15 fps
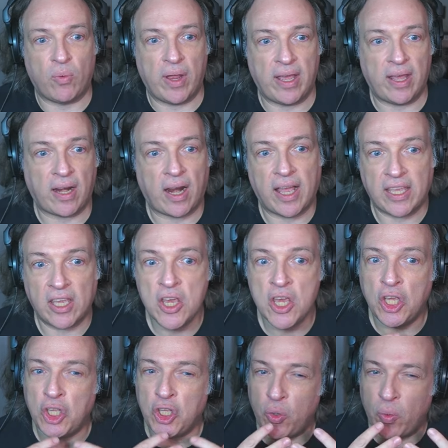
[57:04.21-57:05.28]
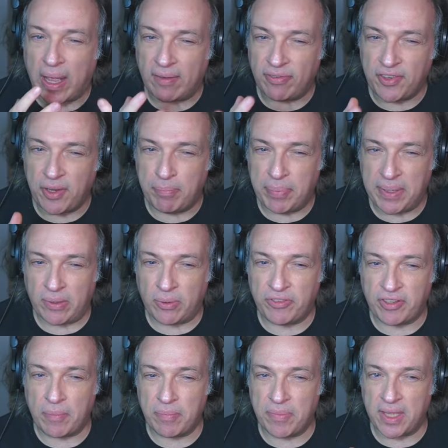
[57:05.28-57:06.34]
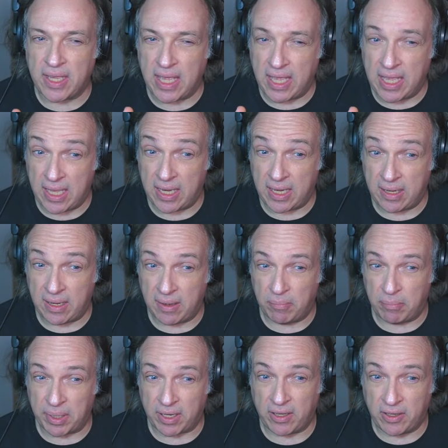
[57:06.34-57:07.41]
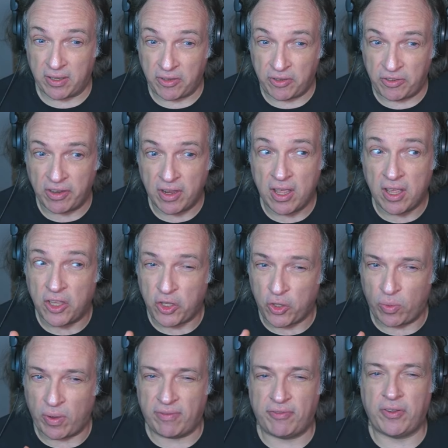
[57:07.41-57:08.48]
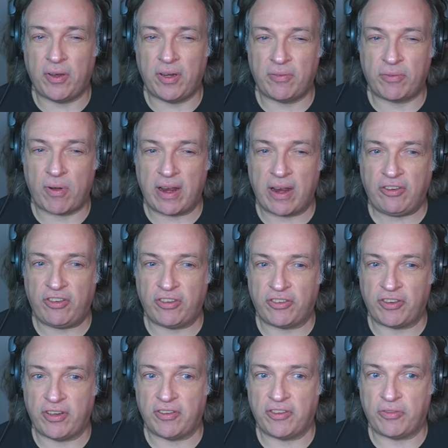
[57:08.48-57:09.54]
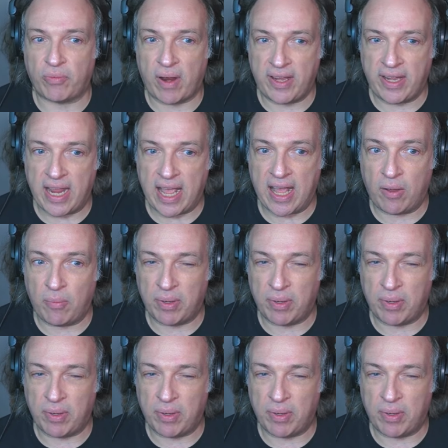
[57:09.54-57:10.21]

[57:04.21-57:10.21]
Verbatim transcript: Where like you have to build something in because you are full of righteousness right now,